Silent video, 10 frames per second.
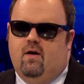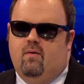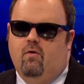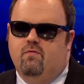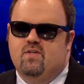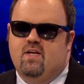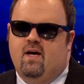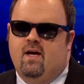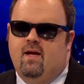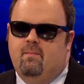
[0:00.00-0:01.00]
Over
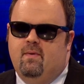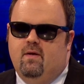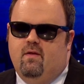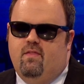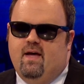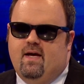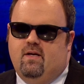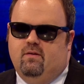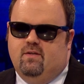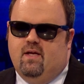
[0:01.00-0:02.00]
time,
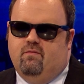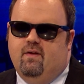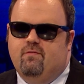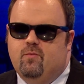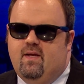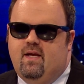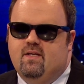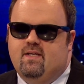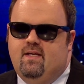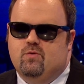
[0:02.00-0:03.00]
that kind of left-wing
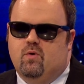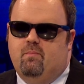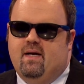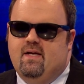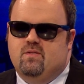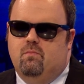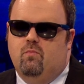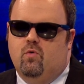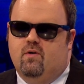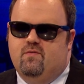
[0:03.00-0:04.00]
anti-Israel bias
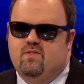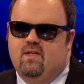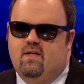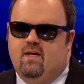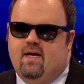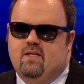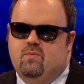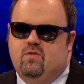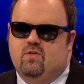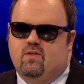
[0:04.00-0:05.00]
morphs as
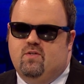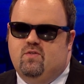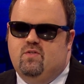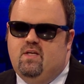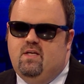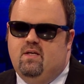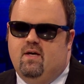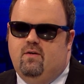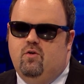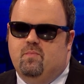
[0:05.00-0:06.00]
we start to see
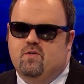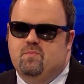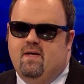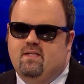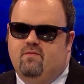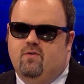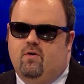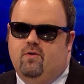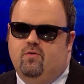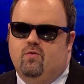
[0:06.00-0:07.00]
a new perspective
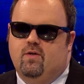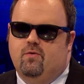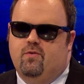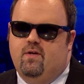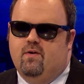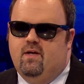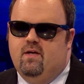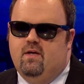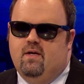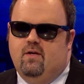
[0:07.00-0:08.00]
called critical theory.
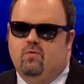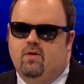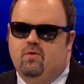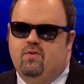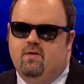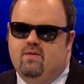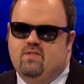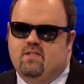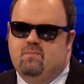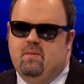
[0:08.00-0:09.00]
And critical theory
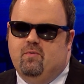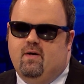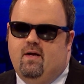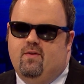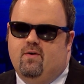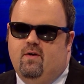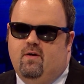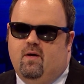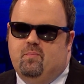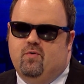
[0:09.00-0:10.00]
says people are either
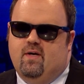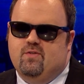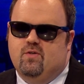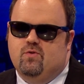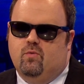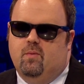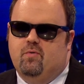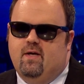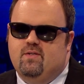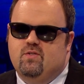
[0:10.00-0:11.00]
oppressors or
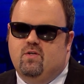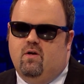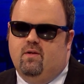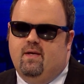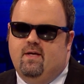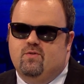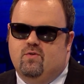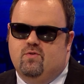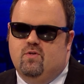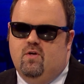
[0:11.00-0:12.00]
oppressed, colonizers